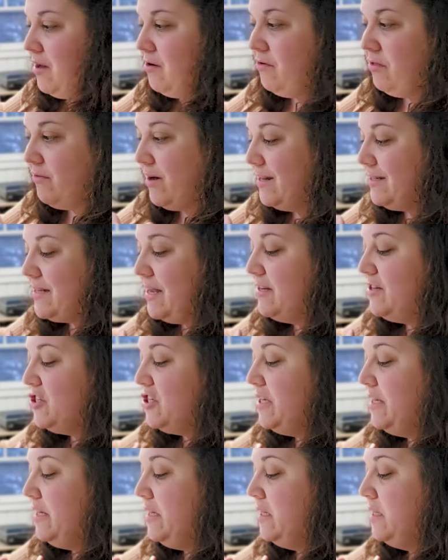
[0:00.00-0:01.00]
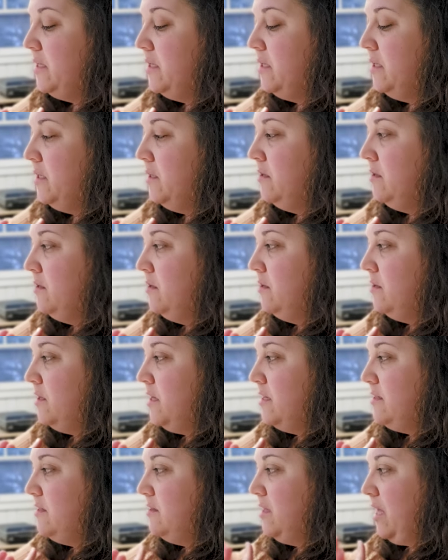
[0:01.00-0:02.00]
or the right tension.
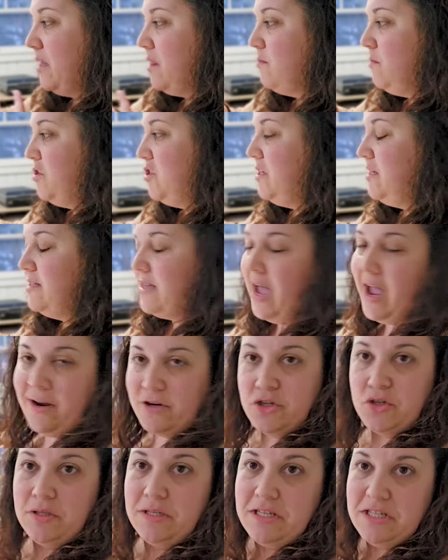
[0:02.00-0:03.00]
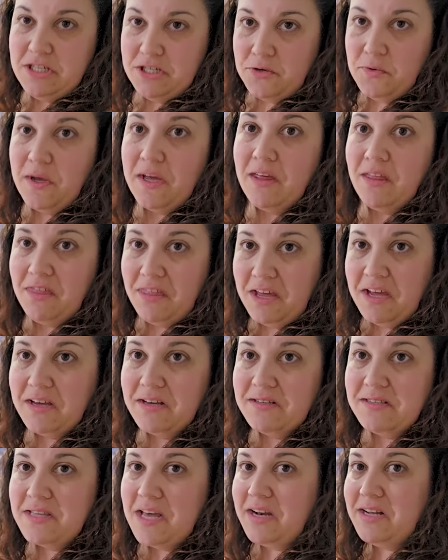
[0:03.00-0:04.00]
It like the machine is actually doing
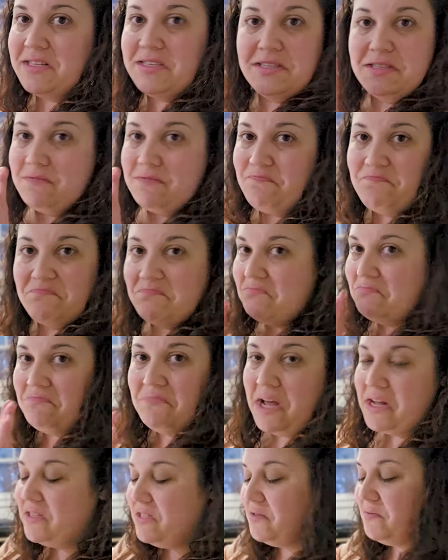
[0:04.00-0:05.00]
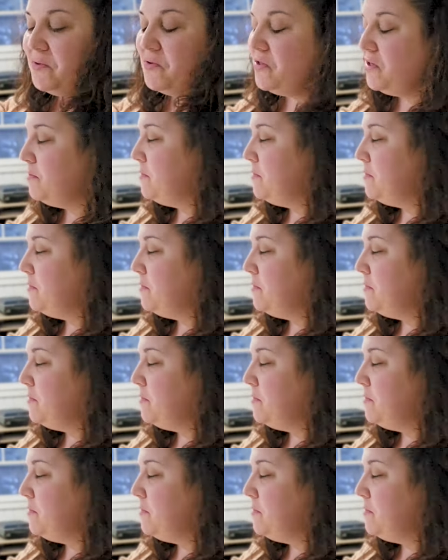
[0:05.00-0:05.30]
things that it's not supposed to